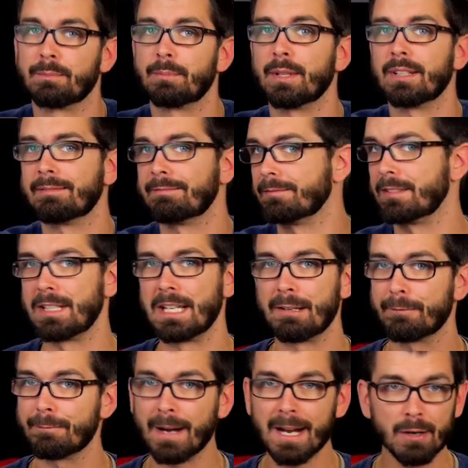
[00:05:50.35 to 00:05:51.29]
But
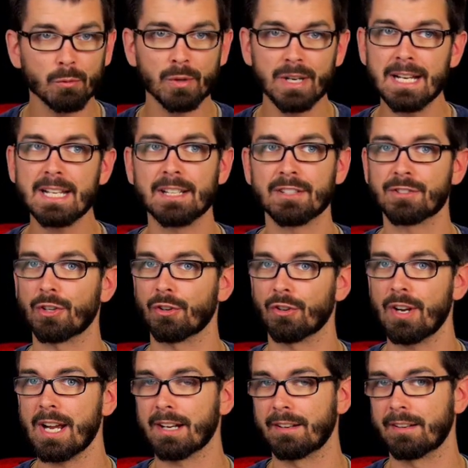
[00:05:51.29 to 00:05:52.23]
if my reading is
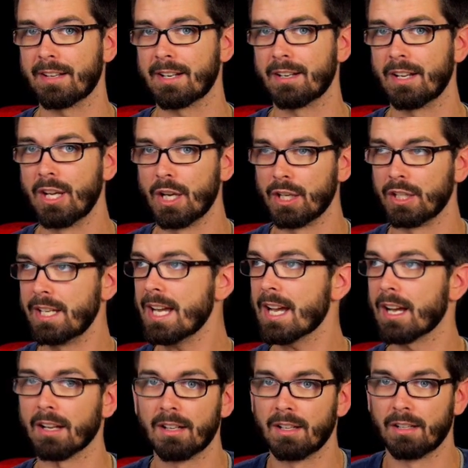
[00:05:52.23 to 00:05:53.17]
correct, then
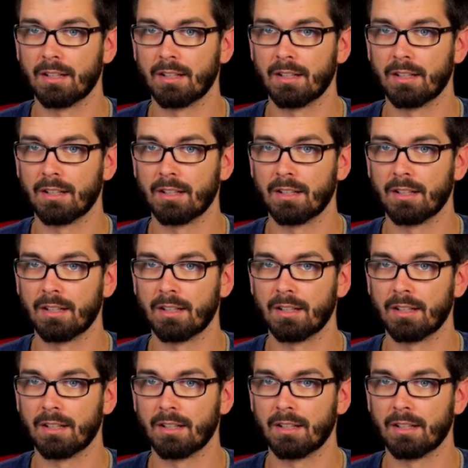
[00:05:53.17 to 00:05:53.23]
yeah,